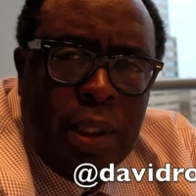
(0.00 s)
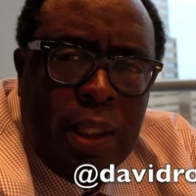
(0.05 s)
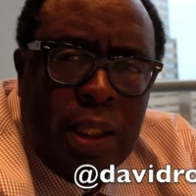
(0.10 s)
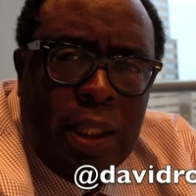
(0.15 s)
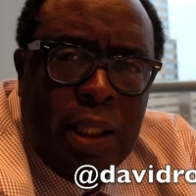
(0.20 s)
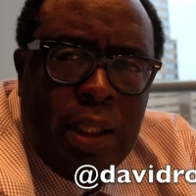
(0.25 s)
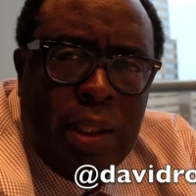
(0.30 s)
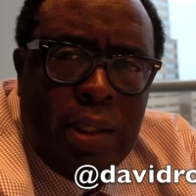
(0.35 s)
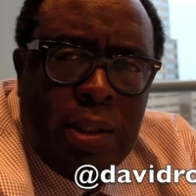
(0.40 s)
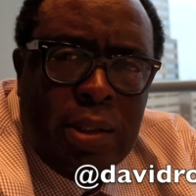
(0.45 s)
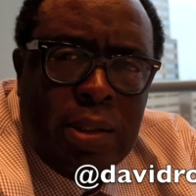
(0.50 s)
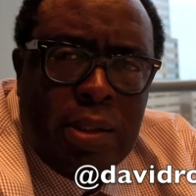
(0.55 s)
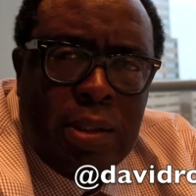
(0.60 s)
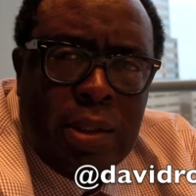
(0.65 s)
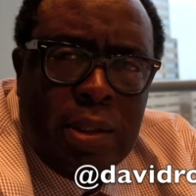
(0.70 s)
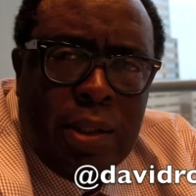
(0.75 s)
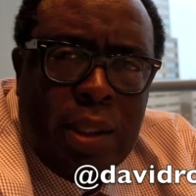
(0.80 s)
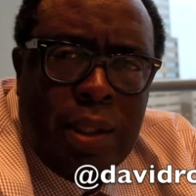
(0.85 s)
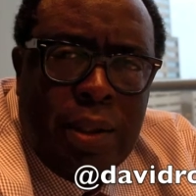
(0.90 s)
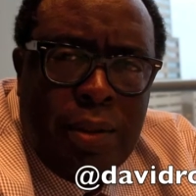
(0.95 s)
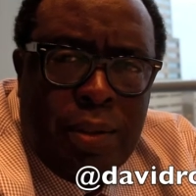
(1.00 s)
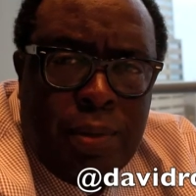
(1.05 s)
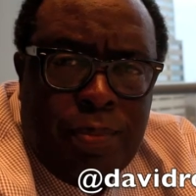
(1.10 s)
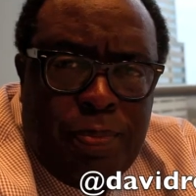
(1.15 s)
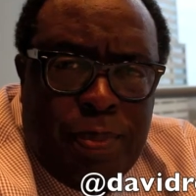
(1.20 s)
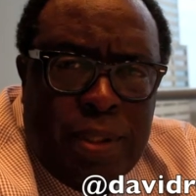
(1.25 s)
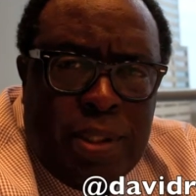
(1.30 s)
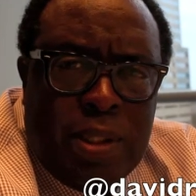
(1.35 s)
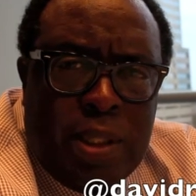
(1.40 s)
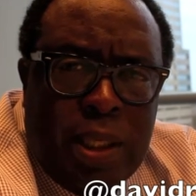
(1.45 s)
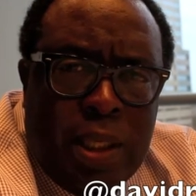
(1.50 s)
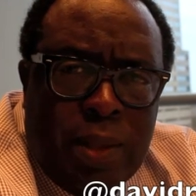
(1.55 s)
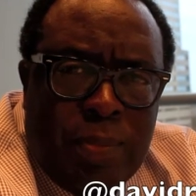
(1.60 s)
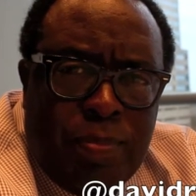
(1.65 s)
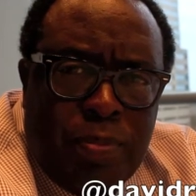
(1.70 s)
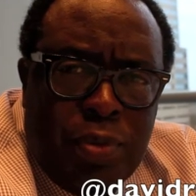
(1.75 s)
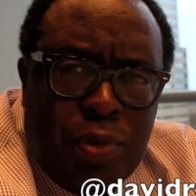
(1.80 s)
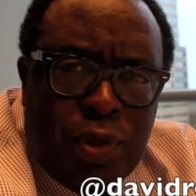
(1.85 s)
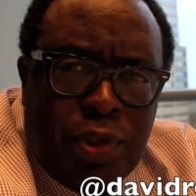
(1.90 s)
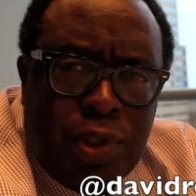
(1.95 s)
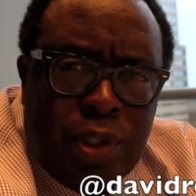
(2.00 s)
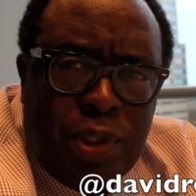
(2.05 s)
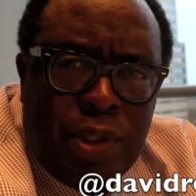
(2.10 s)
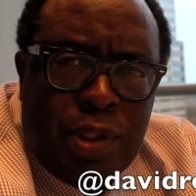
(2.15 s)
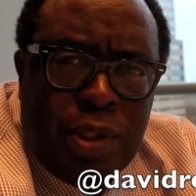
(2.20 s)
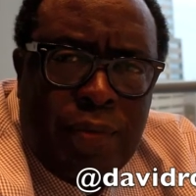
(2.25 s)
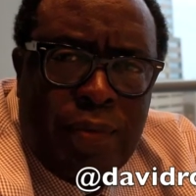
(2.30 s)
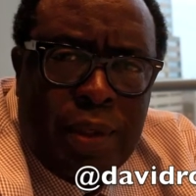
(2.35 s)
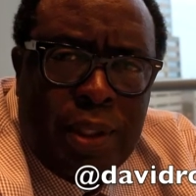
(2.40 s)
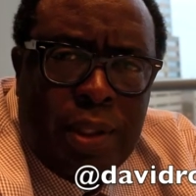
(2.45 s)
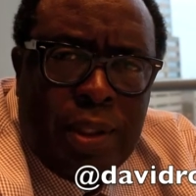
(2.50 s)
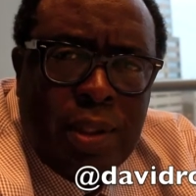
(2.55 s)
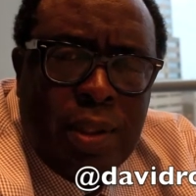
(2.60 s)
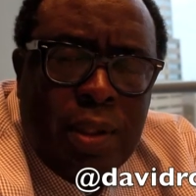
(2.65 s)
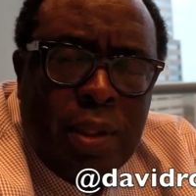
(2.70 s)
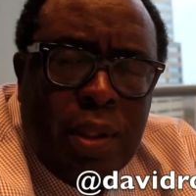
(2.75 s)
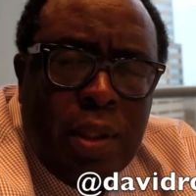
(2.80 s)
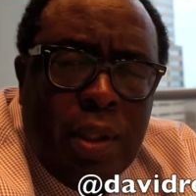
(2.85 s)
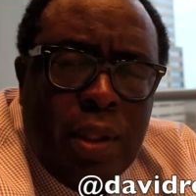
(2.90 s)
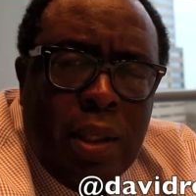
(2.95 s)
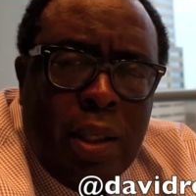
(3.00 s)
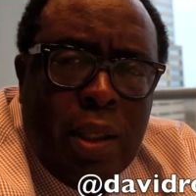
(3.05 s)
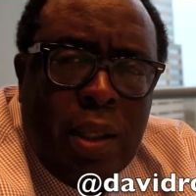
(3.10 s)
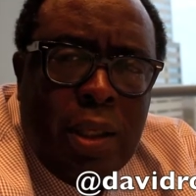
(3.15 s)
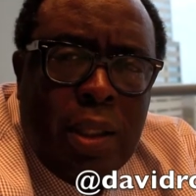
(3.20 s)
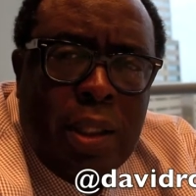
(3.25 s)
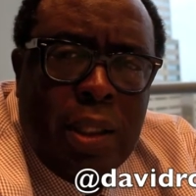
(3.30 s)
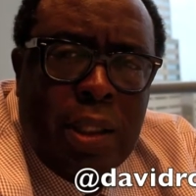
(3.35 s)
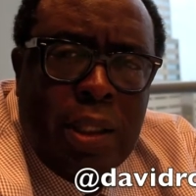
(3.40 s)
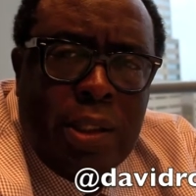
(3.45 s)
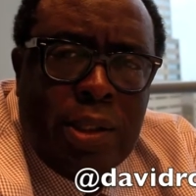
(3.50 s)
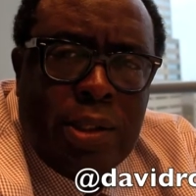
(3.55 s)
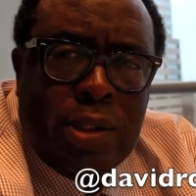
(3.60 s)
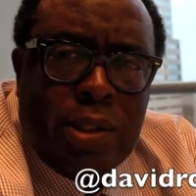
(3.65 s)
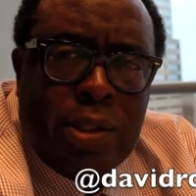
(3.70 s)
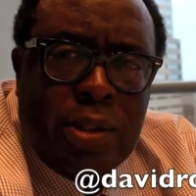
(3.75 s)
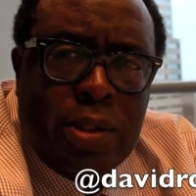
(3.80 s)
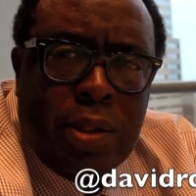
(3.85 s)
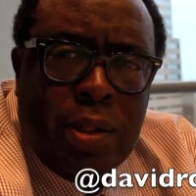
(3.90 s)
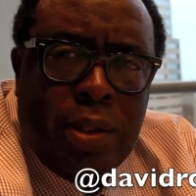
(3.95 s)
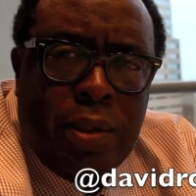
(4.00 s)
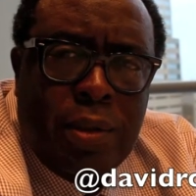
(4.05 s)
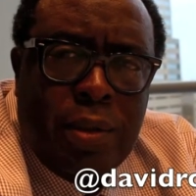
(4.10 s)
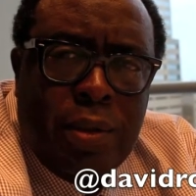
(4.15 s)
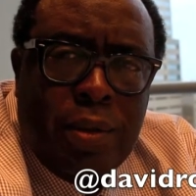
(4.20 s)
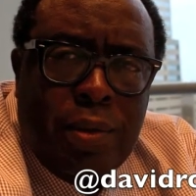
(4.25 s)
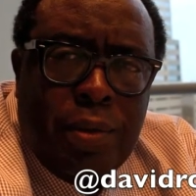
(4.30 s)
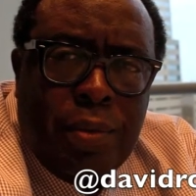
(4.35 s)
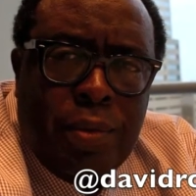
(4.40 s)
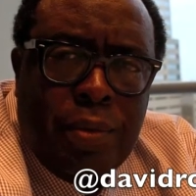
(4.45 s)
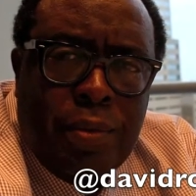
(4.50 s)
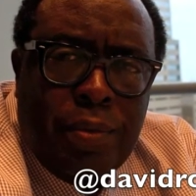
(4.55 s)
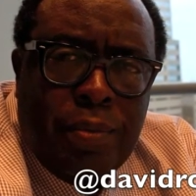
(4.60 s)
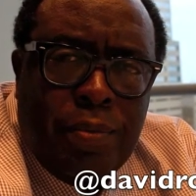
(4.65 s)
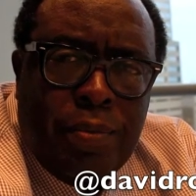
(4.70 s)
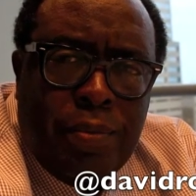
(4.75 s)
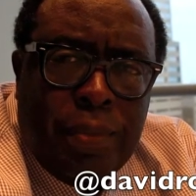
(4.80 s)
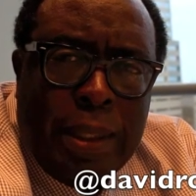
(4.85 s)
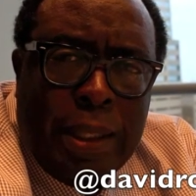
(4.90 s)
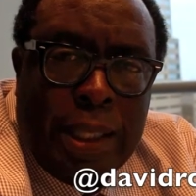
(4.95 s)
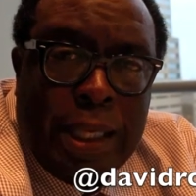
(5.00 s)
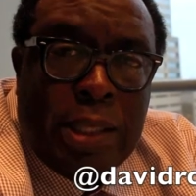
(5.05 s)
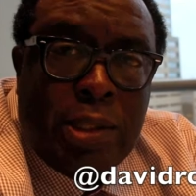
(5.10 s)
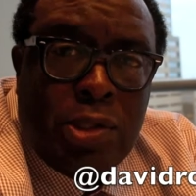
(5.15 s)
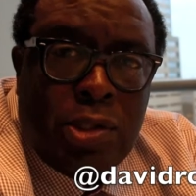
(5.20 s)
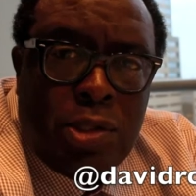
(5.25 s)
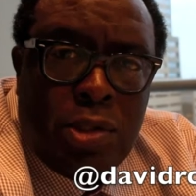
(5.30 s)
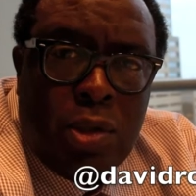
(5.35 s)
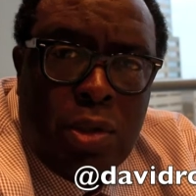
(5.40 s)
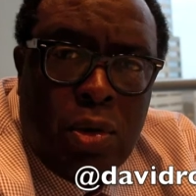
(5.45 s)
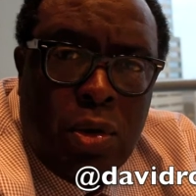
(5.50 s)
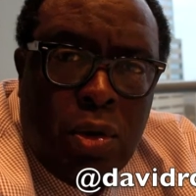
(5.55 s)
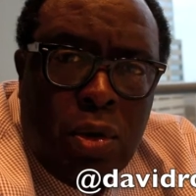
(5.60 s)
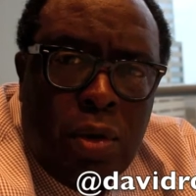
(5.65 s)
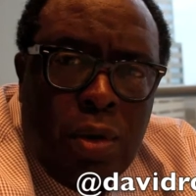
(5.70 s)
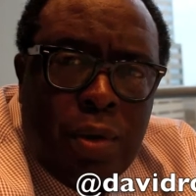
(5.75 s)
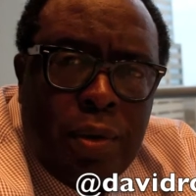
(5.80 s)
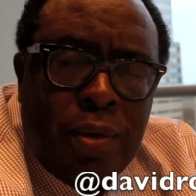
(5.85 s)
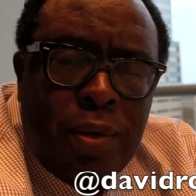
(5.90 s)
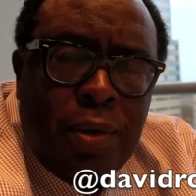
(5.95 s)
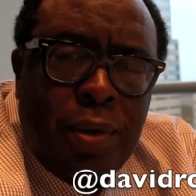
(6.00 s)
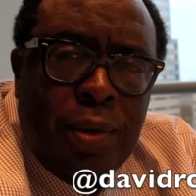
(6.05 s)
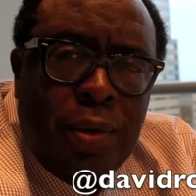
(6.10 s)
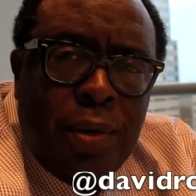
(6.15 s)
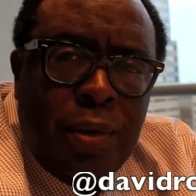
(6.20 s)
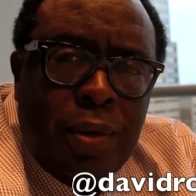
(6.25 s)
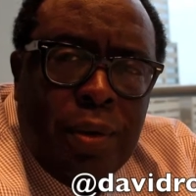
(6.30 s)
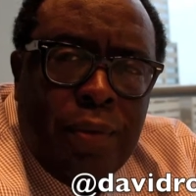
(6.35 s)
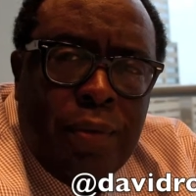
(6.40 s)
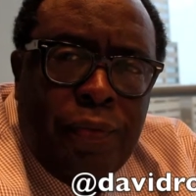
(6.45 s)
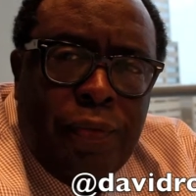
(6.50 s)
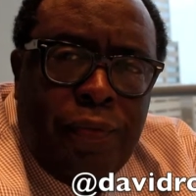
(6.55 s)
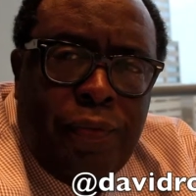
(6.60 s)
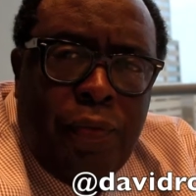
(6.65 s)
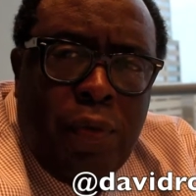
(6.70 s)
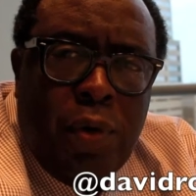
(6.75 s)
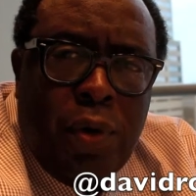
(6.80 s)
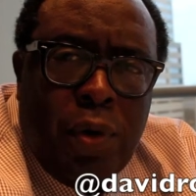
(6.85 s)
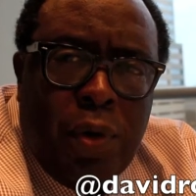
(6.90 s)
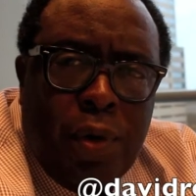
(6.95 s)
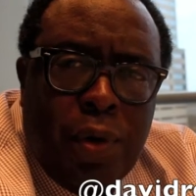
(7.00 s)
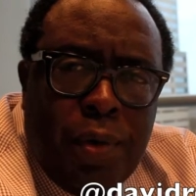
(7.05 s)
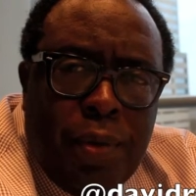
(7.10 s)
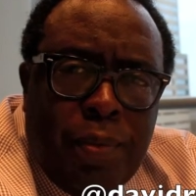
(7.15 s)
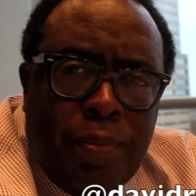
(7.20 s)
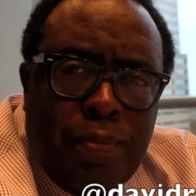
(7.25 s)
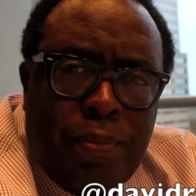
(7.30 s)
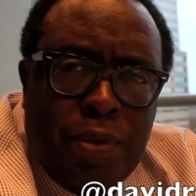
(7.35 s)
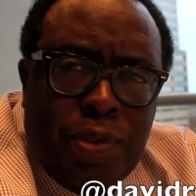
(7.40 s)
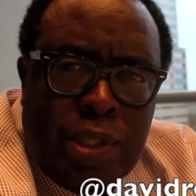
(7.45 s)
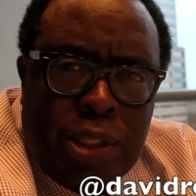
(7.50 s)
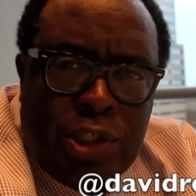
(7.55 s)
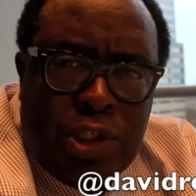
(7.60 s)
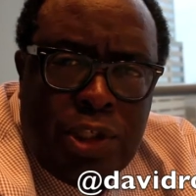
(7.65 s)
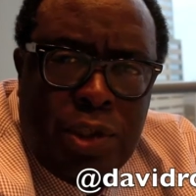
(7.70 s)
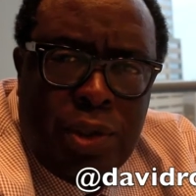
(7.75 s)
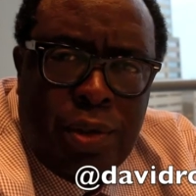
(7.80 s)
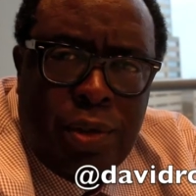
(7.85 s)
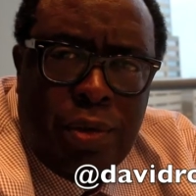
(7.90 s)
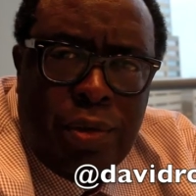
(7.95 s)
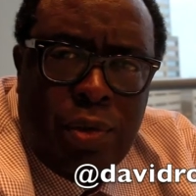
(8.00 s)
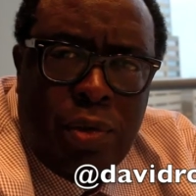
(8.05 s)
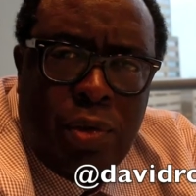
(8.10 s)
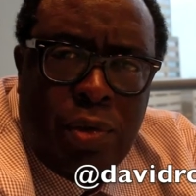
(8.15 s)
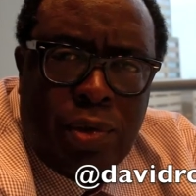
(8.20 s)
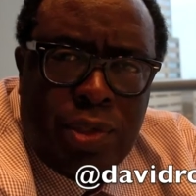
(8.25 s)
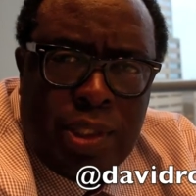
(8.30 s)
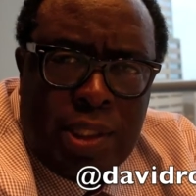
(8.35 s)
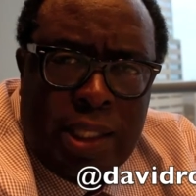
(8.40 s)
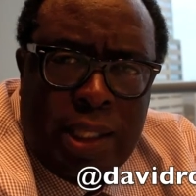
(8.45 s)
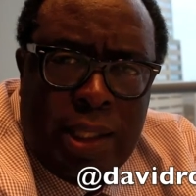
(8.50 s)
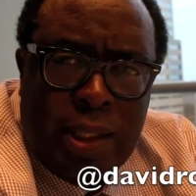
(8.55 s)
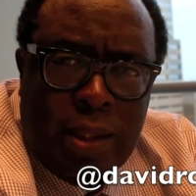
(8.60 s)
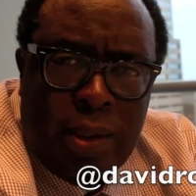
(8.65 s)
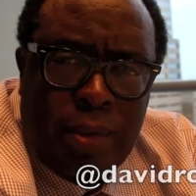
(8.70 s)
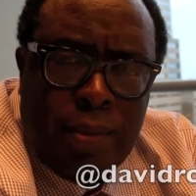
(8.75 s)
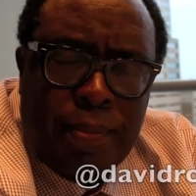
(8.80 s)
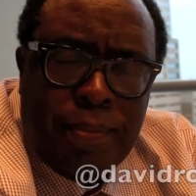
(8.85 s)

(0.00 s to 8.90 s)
is, the pistolet portions of it, is against the law for possession or sale.